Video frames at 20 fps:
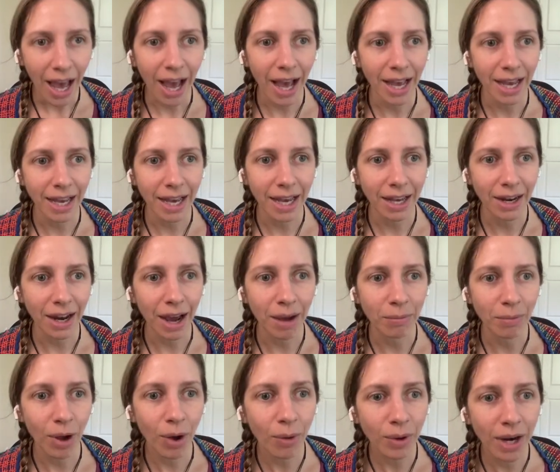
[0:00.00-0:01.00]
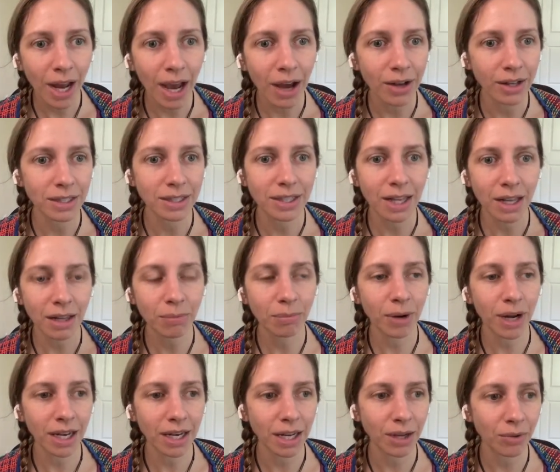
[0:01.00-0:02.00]
and I'm going out and
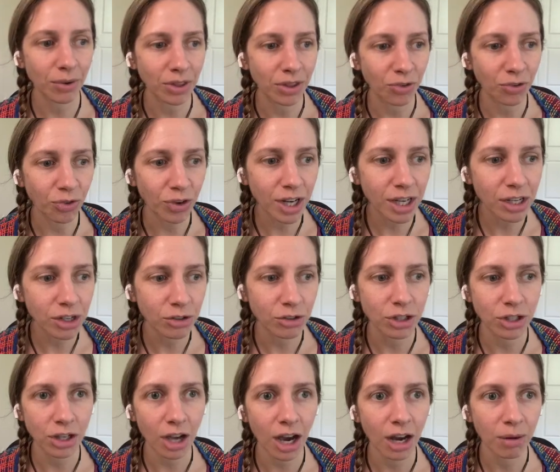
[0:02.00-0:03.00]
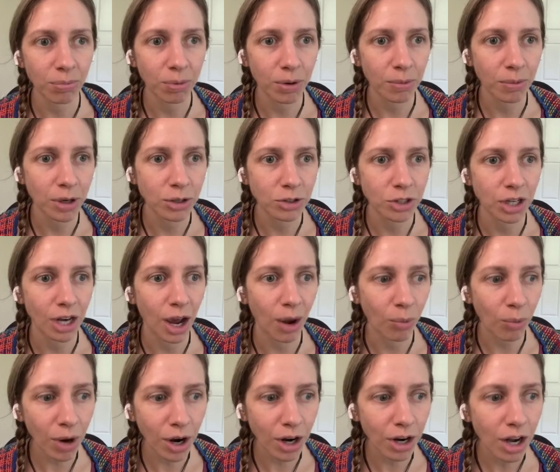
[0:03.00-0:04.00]
celebrating with a friend who just got a promotion
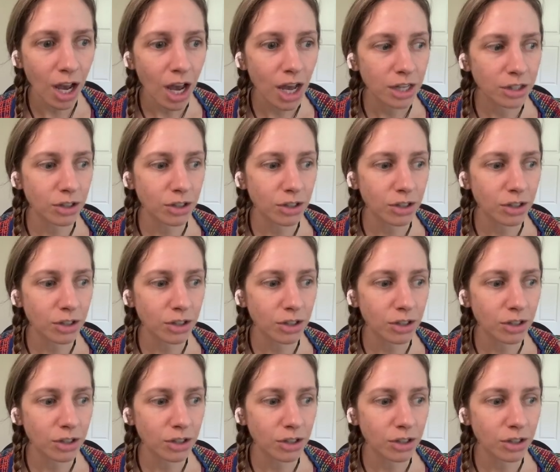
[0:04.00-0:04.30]
at work.